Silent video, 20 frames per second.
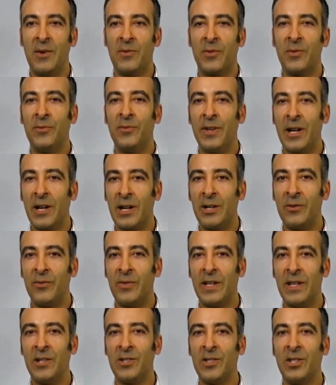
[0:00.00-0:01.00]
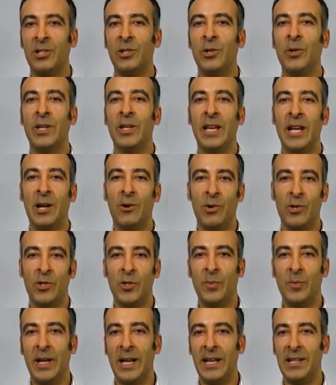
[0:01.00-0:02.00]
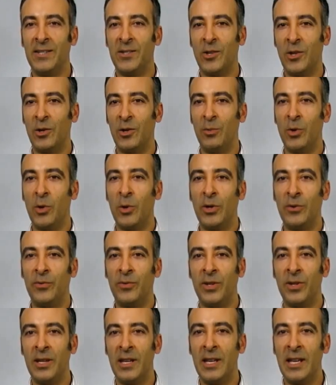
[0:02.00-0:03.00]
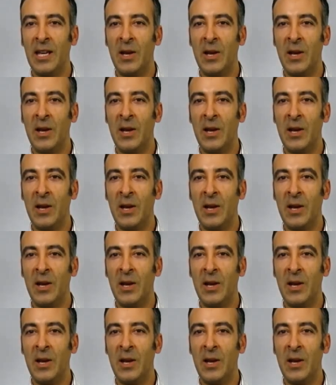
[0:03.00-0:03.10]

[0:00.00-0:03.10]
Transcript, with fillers: from varied fields, including aerospace, automotive,